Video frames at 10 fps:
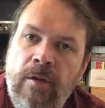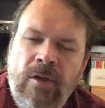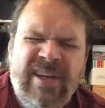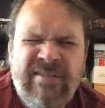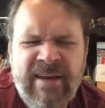
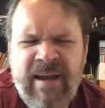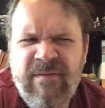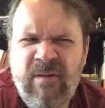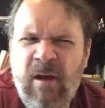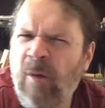You could even
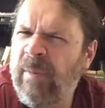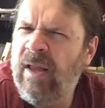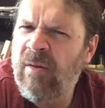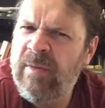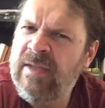have LARP
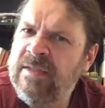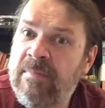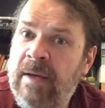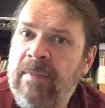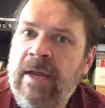elements
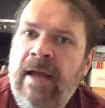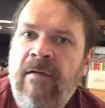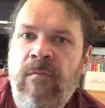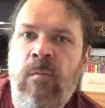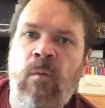and maybe
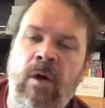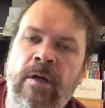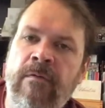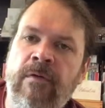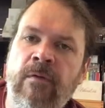have
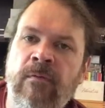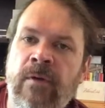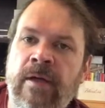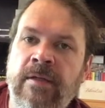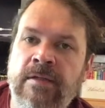one of your
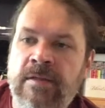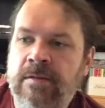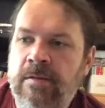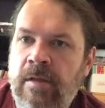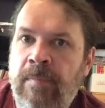
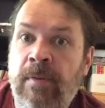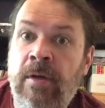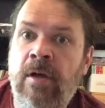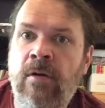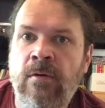friends slip a
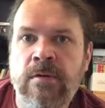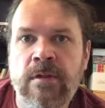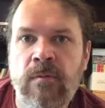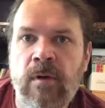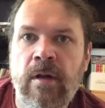note
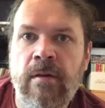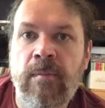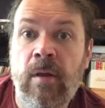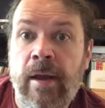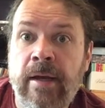to one of the
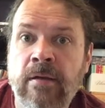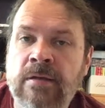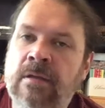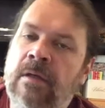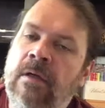
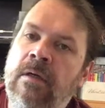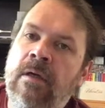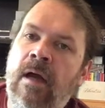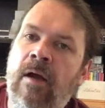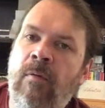players
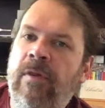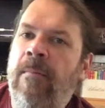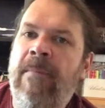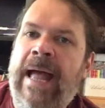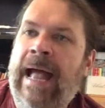with
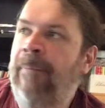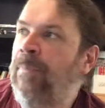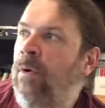a map